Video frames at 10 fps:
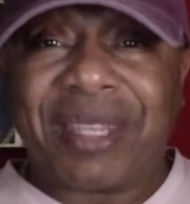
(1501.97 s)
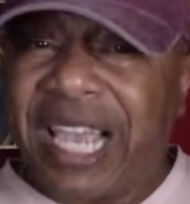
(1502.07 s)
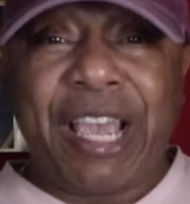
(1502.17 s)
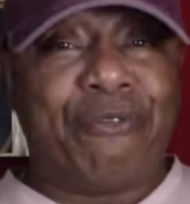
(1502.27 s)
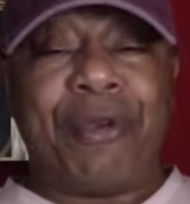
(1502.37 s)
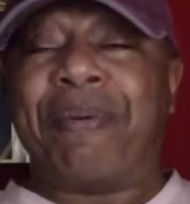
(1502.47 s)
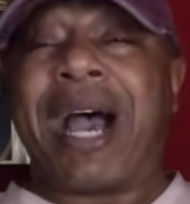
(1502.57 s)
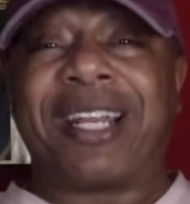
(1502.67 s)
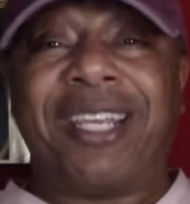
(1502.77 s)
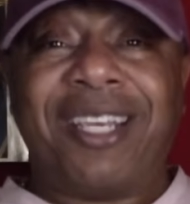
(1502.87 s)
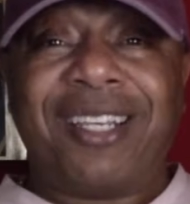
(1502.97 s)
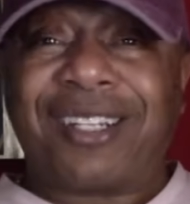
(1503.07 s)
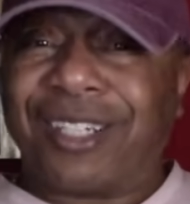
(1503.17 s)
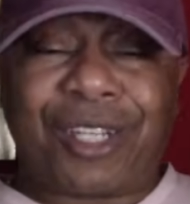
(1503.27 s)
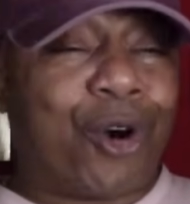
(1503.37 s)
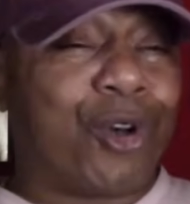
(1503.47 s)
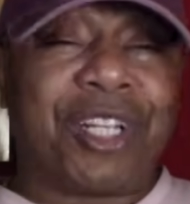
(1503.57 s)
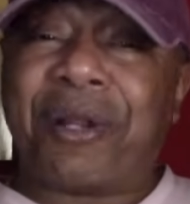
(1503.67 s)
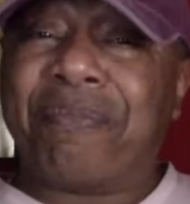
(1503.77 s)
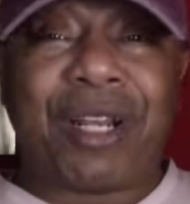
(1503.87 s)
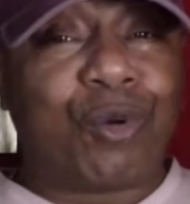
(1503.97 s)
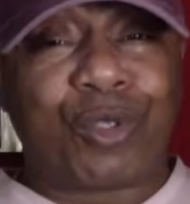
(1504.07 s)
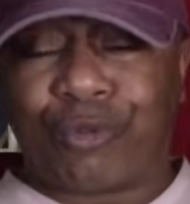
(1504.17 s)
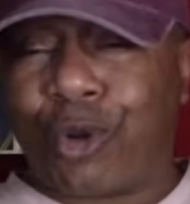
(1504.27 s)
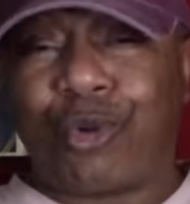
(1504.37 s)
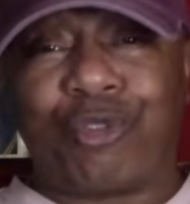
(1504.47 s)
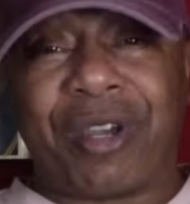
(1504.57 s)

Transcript: Everybody, because all of the money was floating